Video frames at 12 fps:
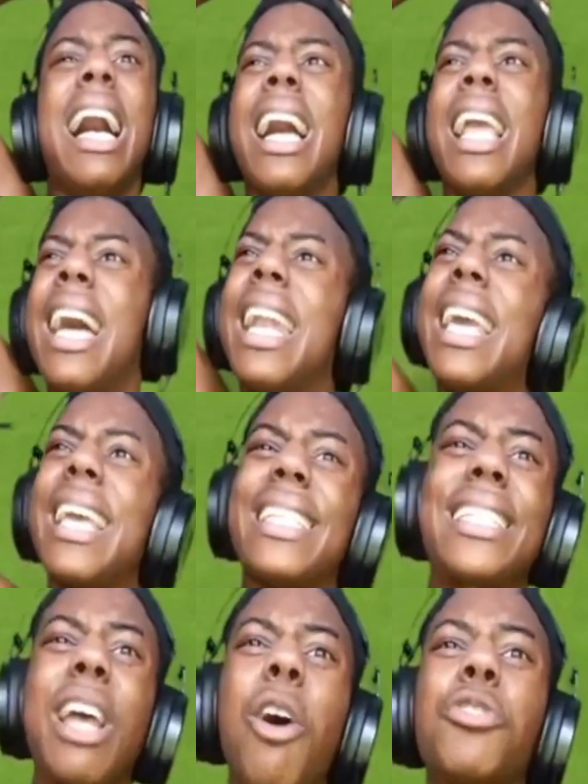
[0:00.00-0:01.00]
Y'all niggas
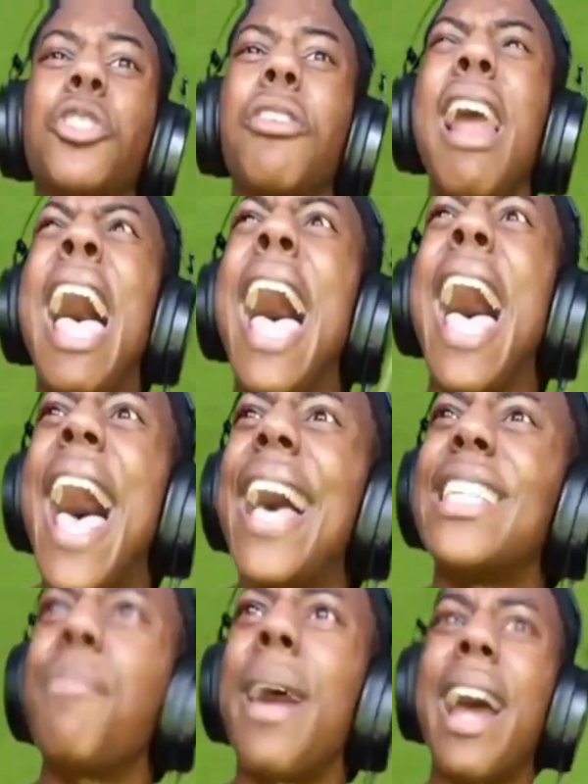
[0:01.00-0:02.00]
is so
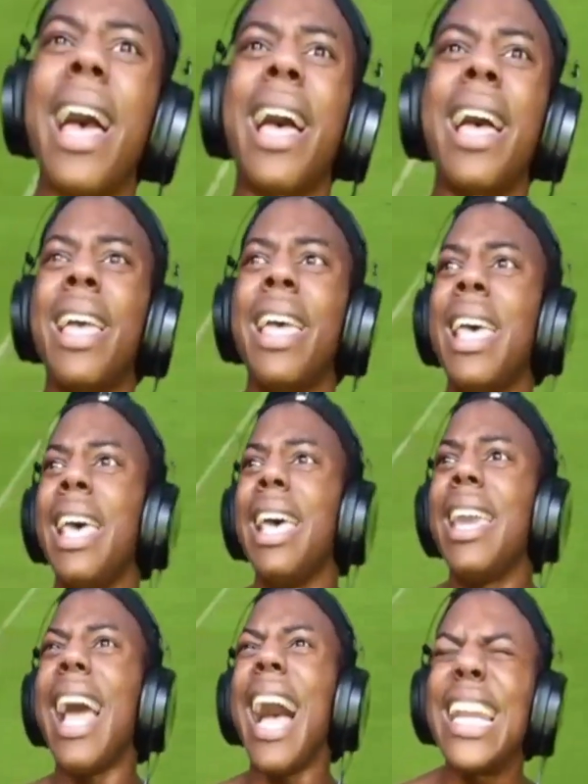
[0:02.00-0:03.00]
trash, bruh!
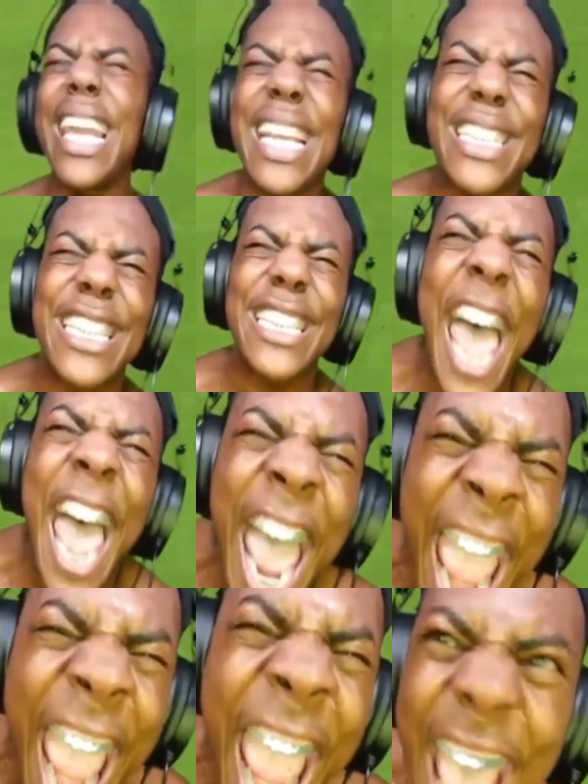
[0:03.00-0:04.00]
Y'all niggas is
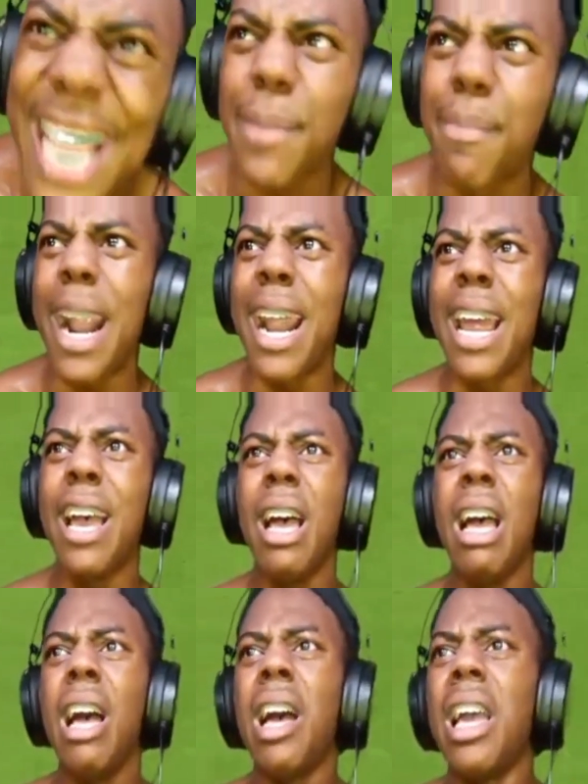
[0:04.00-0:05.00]
ass, bruh!
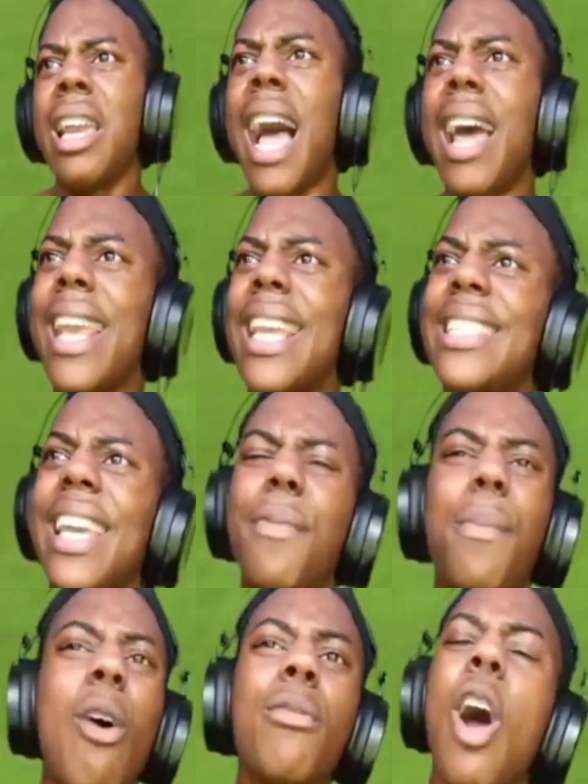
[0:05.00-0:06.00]
Y'all niggas name it,
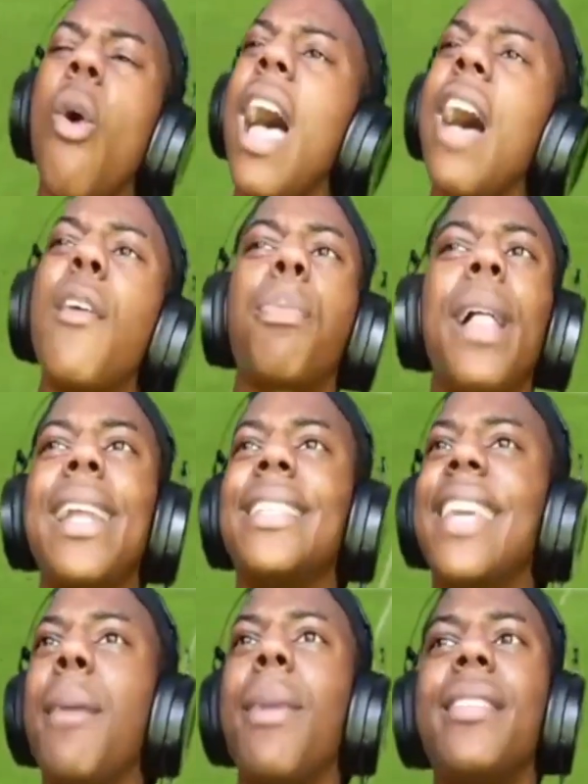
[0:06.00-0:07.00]
bro. Don't ever play this
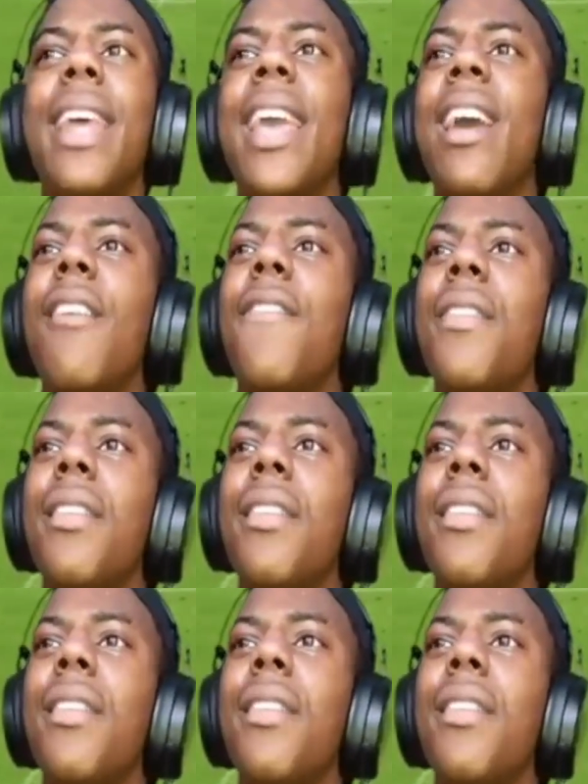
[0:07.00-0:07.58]
game again, y'all.